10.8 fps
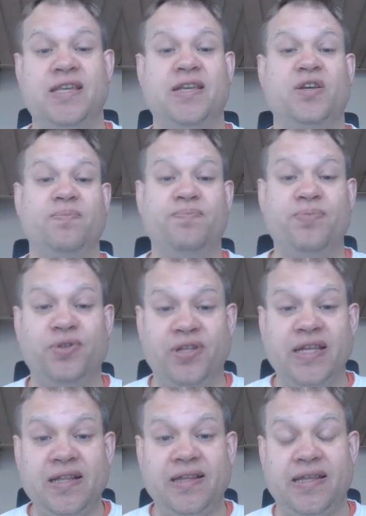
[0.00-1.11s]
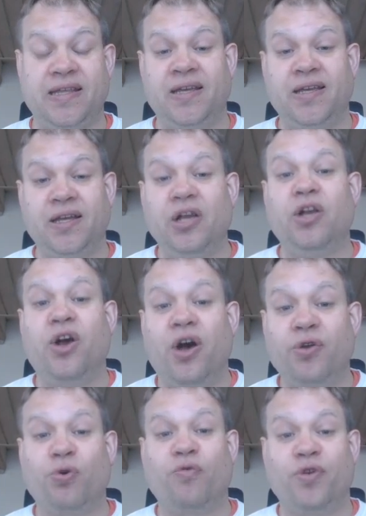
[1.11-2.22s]
he completely got
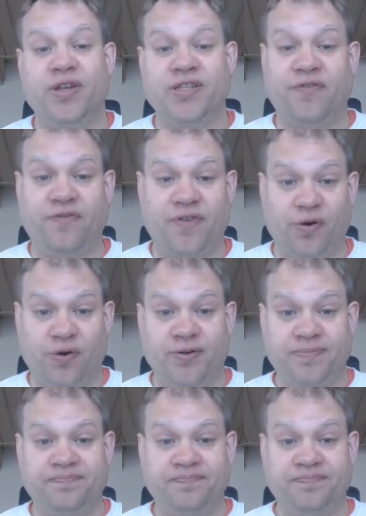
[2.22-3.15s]
over his fear.